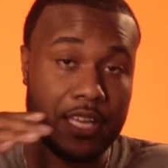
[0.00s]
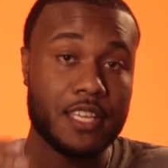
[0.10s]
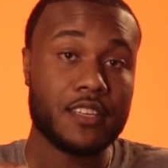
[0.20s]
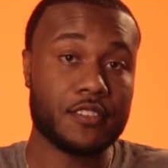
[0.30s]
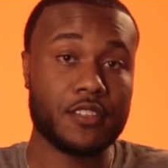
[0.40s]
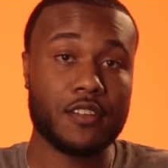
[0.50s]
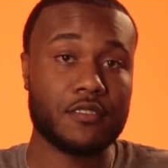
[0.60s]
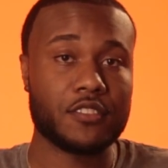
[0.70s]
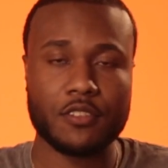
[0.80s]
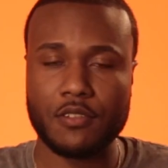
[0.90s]
that he
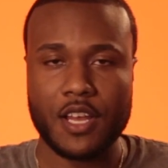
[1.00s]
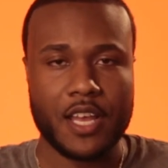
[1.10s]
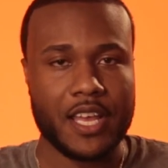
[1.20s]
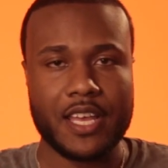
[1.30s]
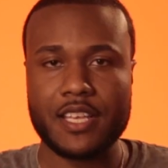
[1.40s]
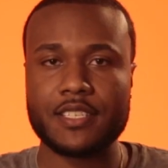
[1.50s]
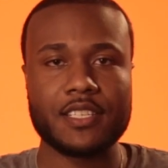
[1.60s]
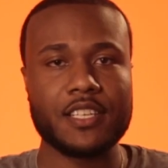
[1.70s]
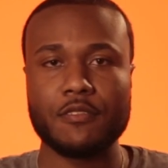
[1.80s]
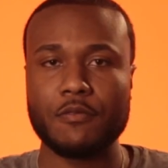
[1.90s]
deserves. So
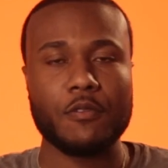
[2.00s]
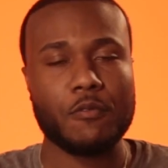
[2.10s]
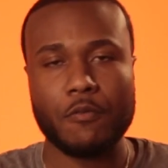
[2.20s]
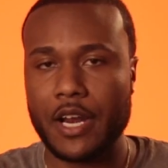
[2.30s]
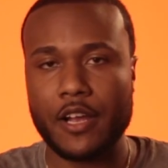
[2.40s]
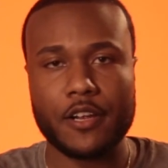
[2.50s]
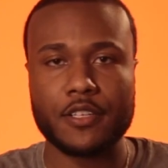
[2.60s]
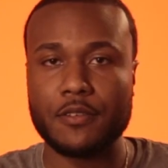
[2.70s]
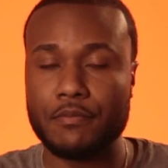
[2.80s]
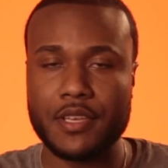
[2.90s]
instantly, when I
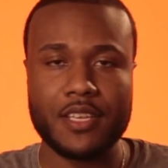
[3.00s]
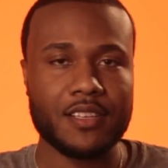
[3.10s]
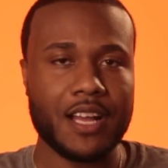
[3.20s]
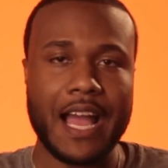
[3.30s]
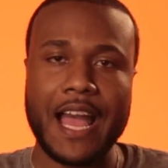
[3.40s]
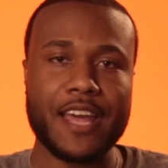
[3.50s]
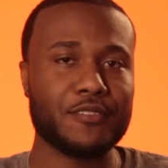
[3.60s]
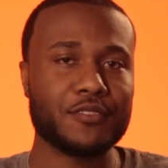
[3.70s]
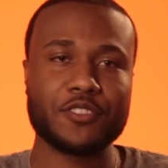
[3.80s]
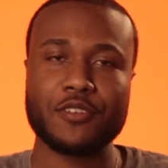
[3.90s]
heard the beat, I had
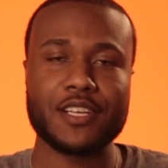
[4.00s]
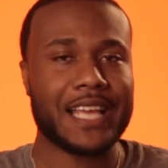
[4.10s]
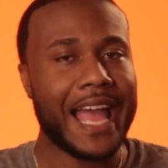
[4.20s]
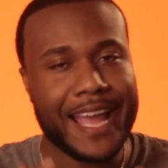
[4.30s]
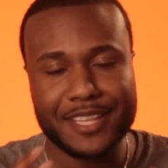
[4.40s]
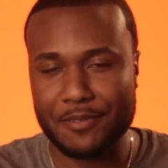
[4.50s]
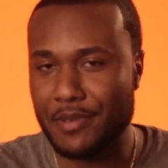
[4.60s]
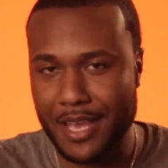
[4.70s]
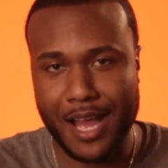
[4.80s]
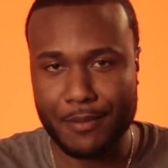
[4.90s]
no choice. I had to
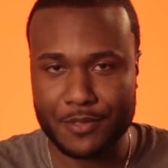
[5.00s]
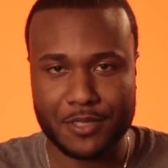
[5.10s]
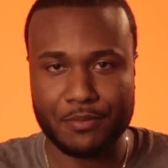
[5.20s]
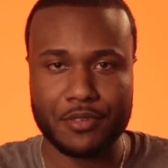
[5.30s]
pay homage to